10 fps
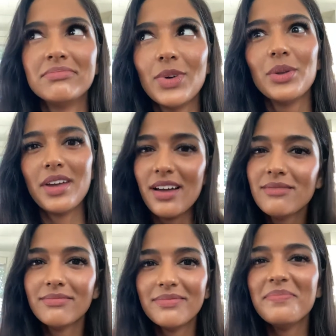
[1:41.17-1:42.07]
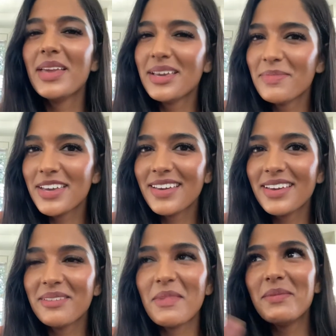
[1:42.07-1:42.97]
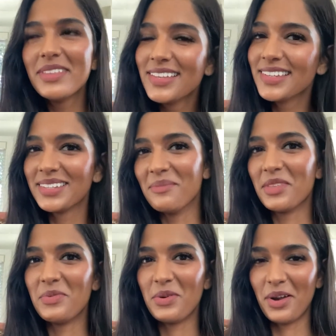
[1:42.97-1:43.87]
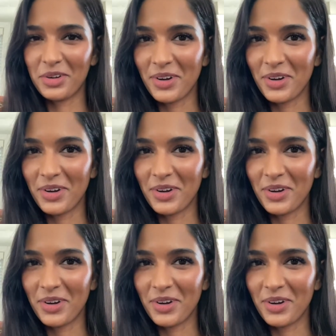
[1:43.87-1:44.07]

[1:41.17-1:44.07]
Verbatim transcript: hold on, maybe, maybe this is something we want to